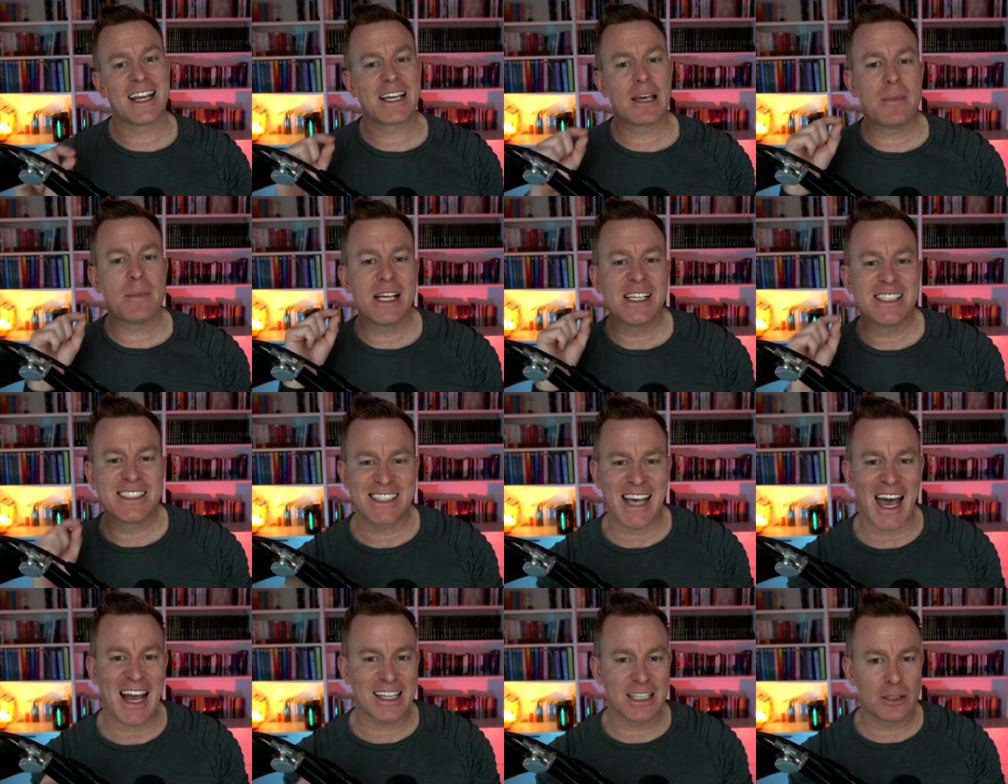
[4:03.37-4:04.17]
him
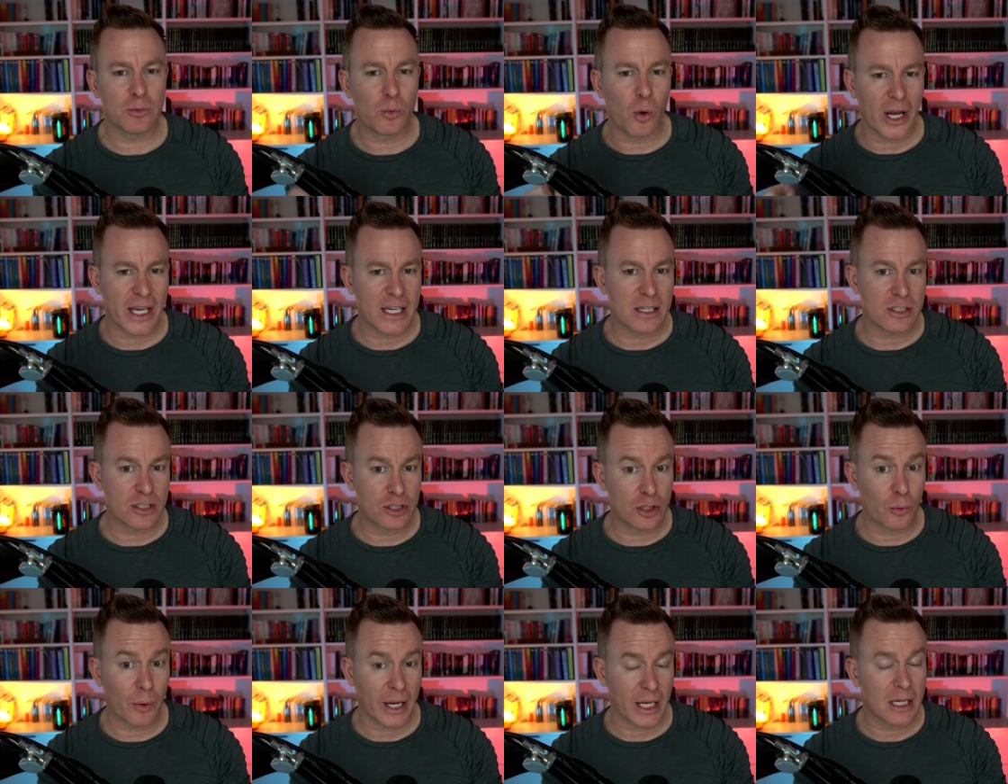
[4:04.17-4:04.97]
exactly what he's
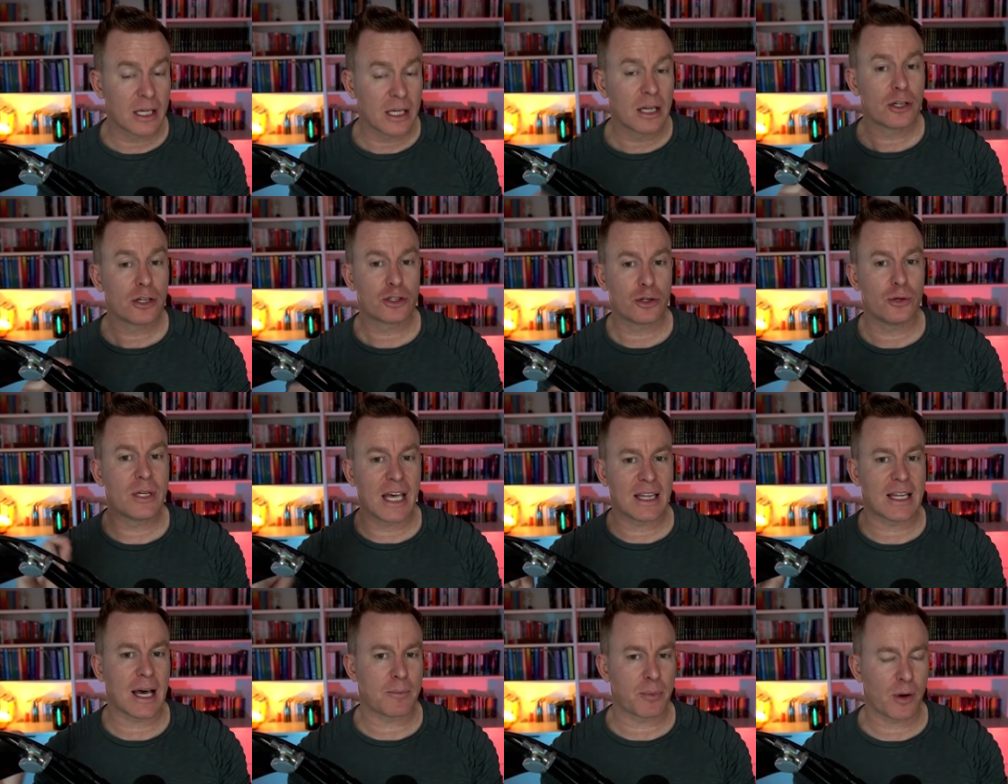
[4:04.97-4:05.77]
doing to get
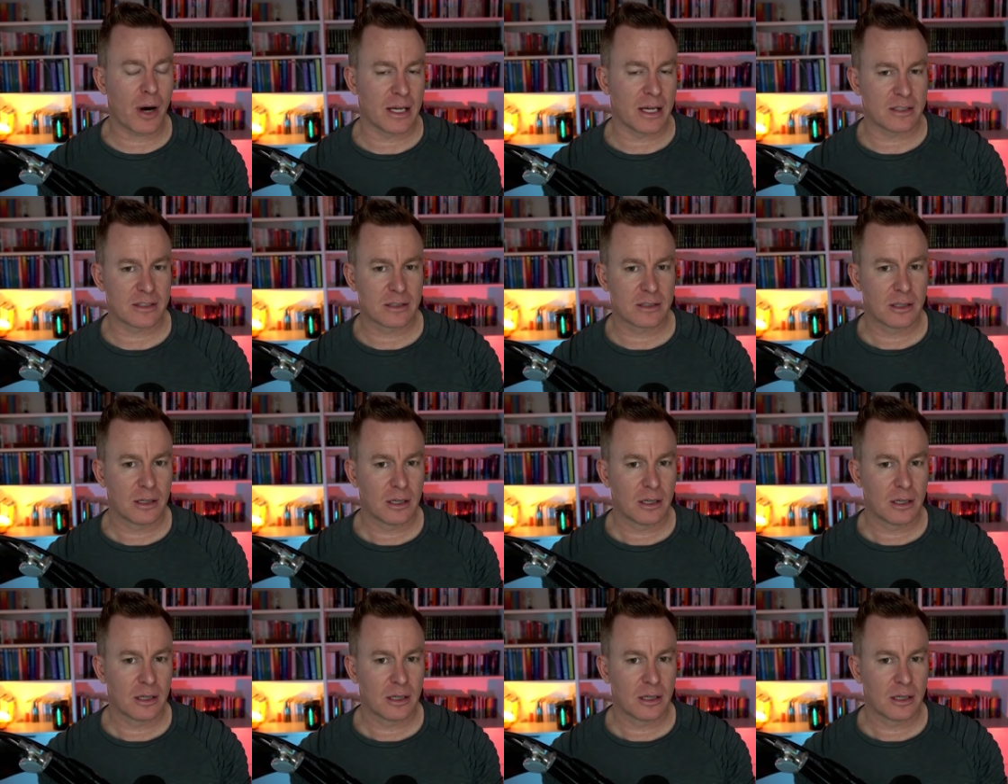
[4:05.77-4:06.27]
that praise.